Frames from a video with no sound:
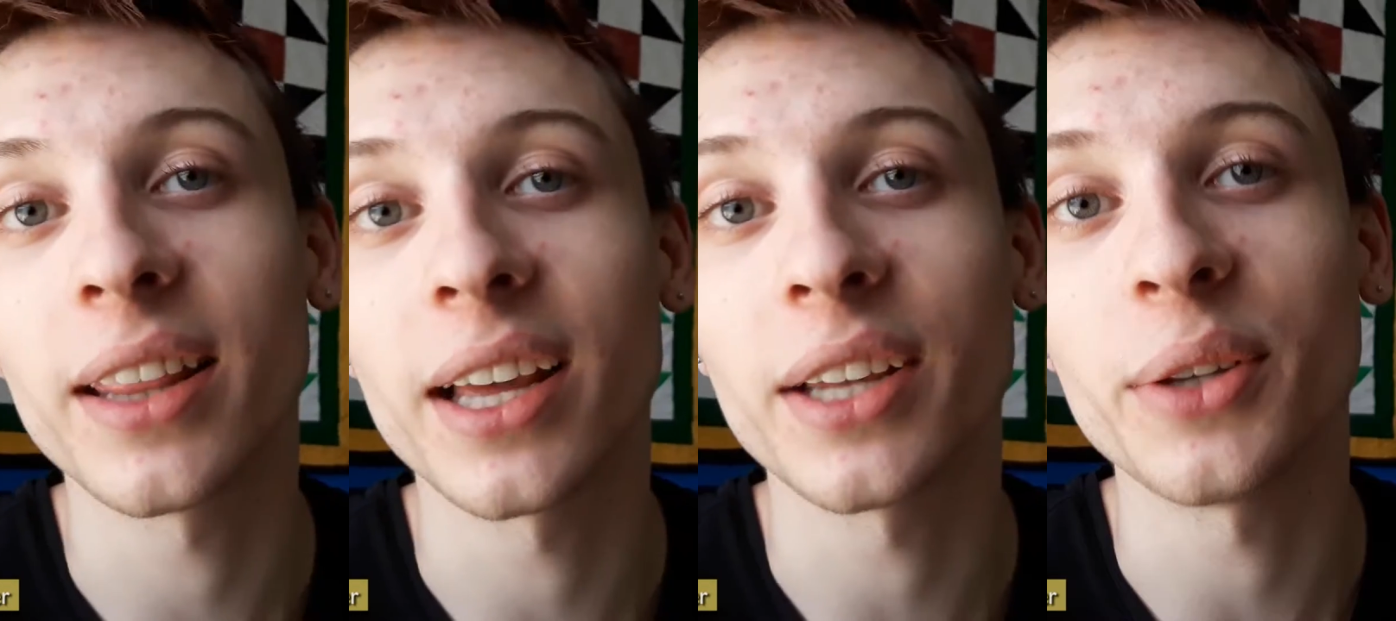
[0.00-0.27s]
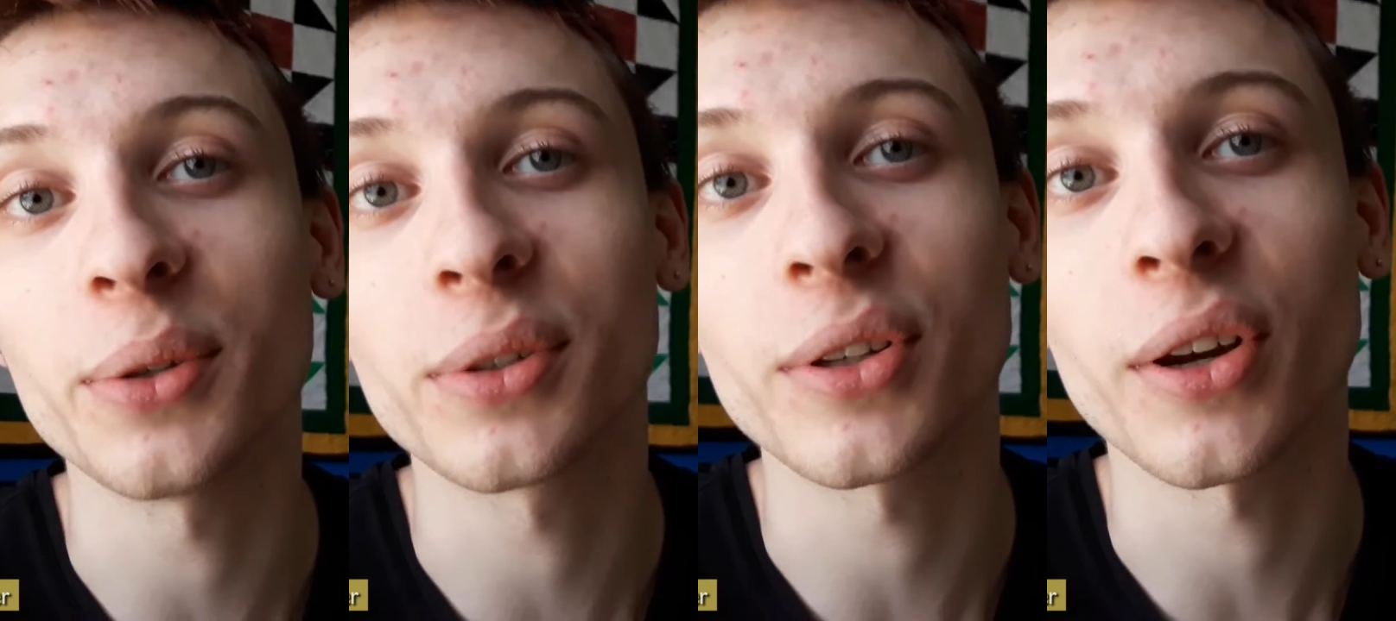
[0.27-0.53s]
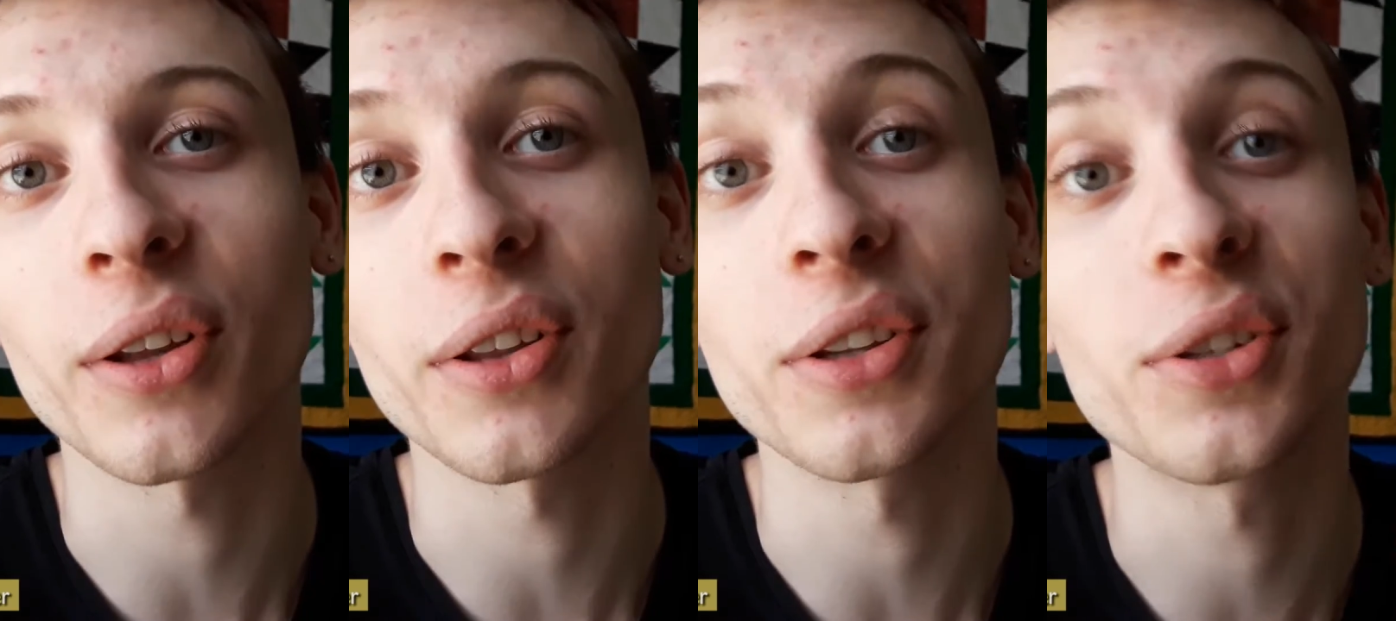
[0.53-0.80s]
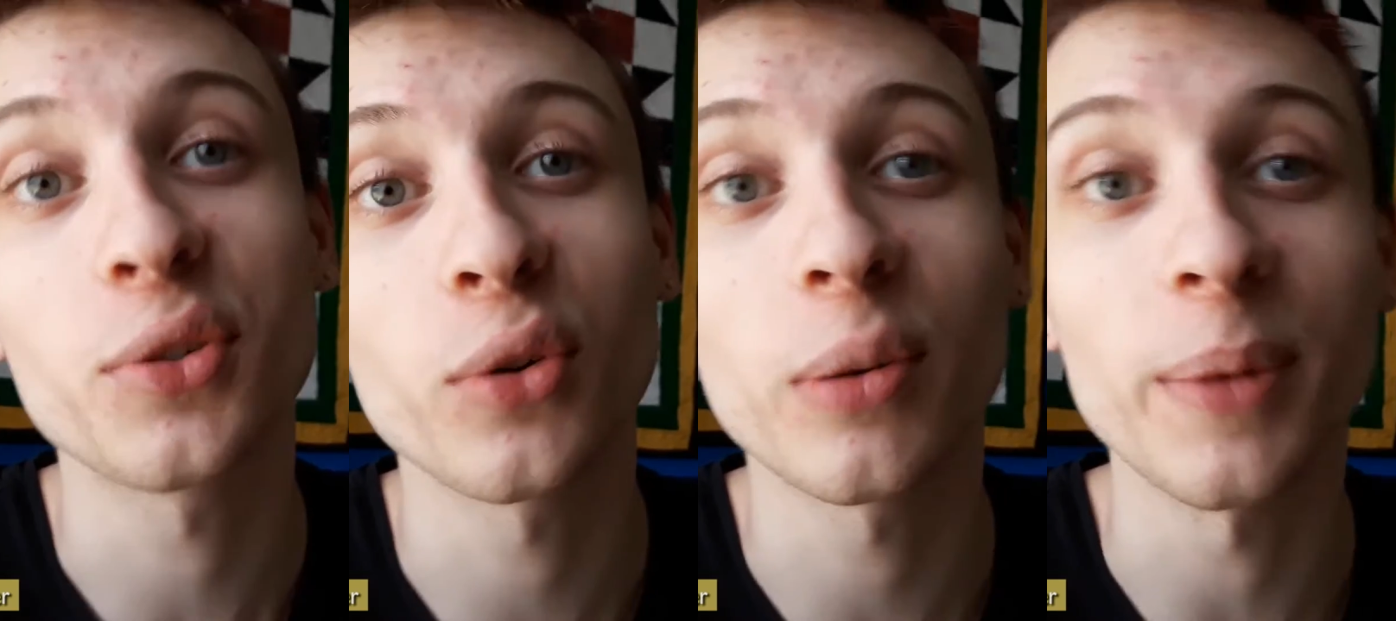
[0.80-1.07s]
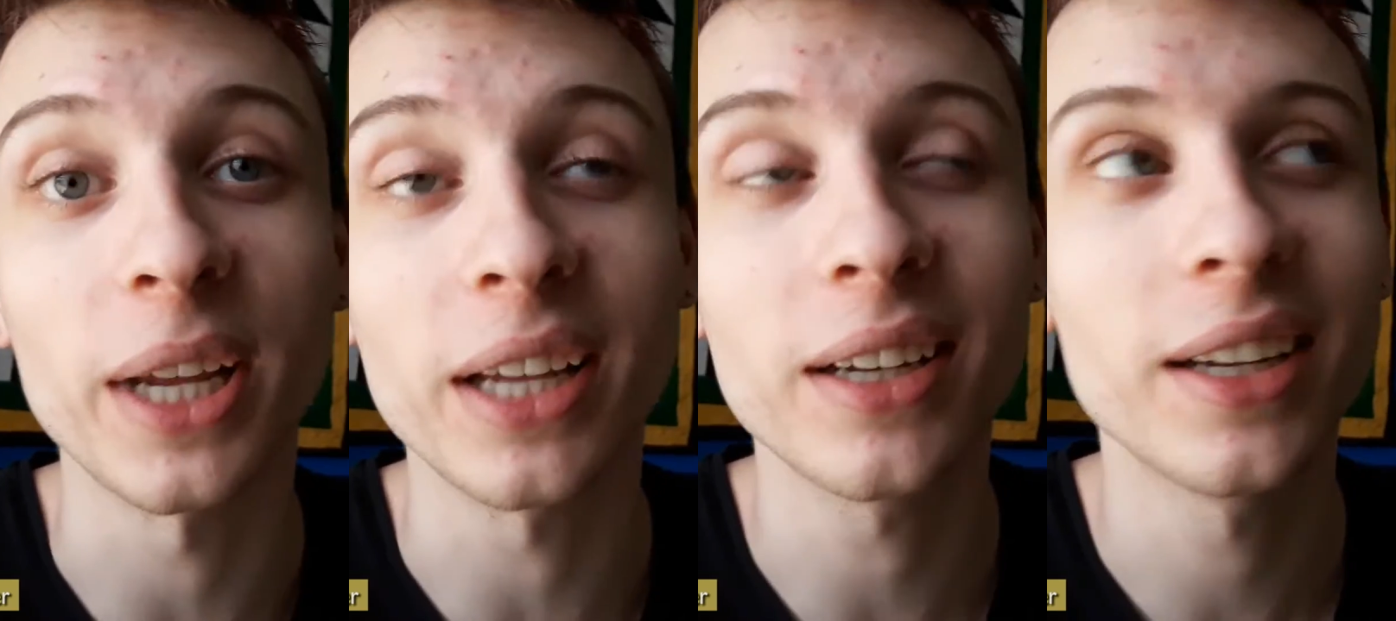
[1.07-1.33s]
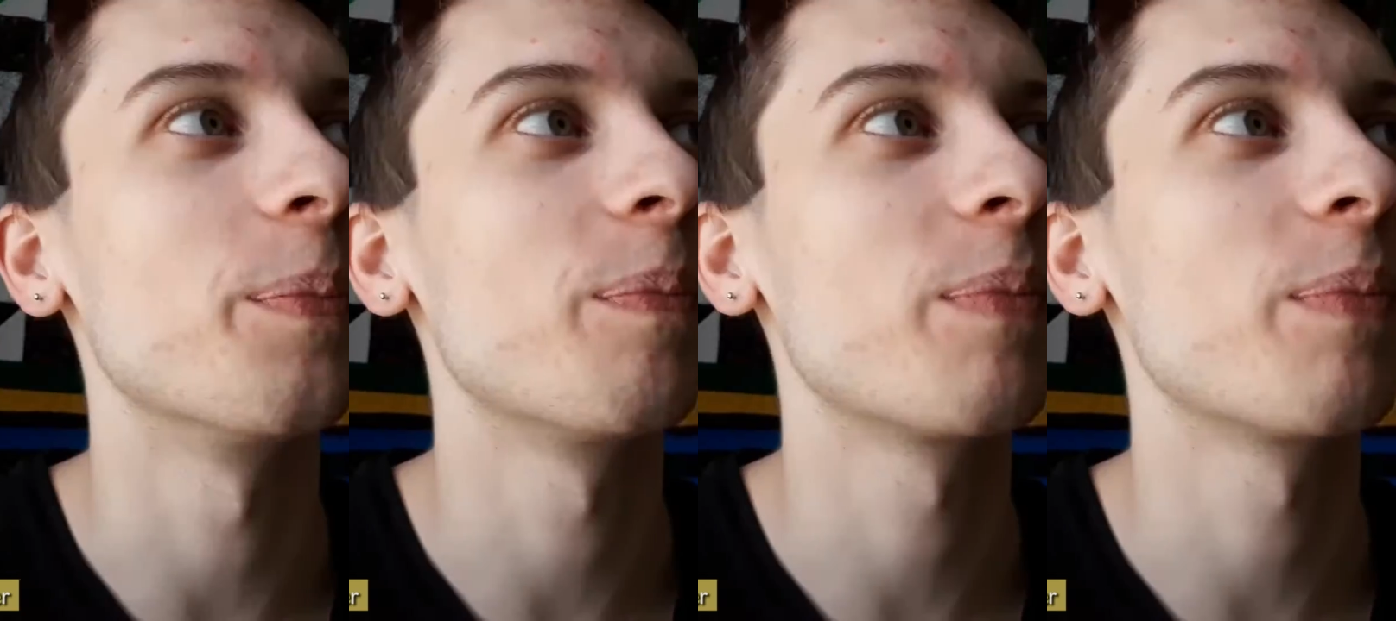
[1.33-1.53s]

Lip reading: that you saw the storm hit.